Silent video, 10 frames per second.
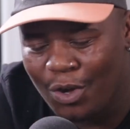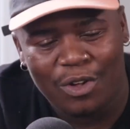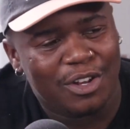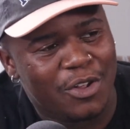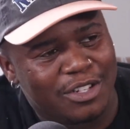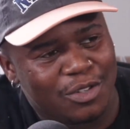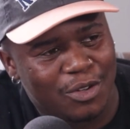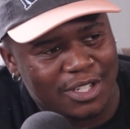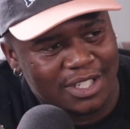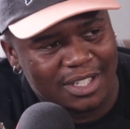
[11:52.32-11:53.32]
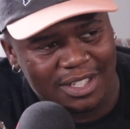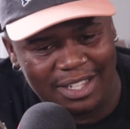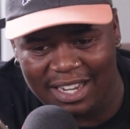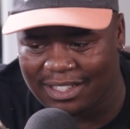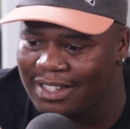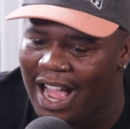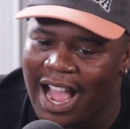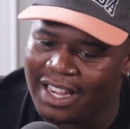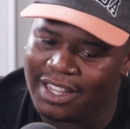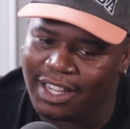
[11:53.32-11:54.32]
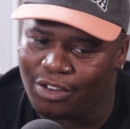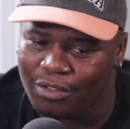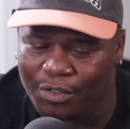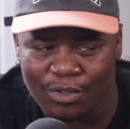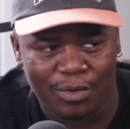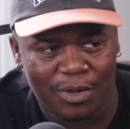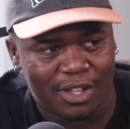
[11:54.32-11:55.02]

all the Lloyisos that I can get confused with.